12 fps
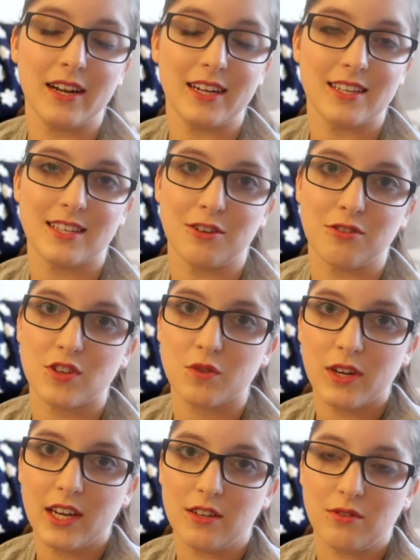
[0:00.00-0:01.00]
not necessarily
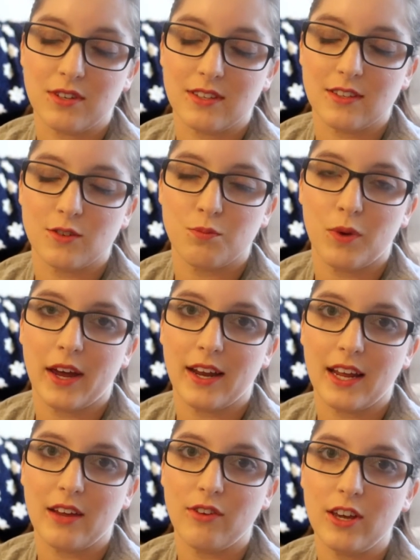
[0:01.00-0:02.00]
squeaky noises,
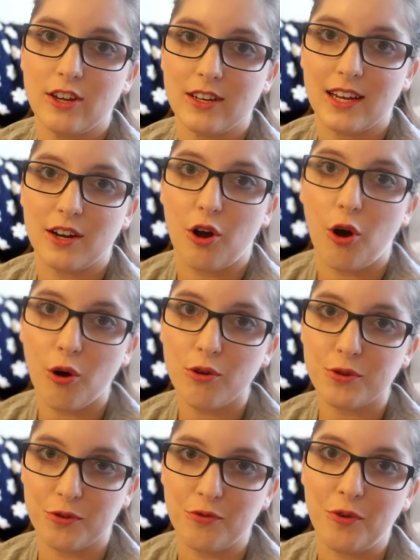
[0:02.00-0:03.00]
but if he could get a
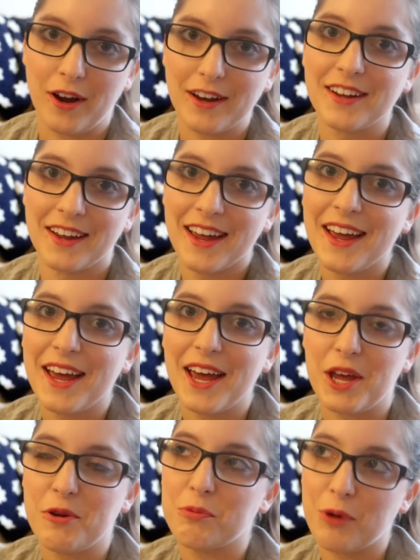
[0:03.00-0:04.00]
hold of one,
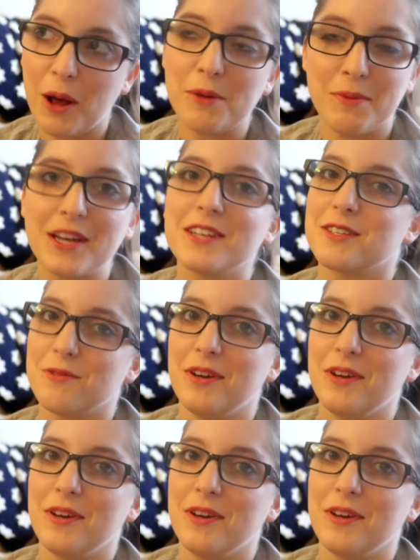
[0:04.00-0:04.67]
he would probably make it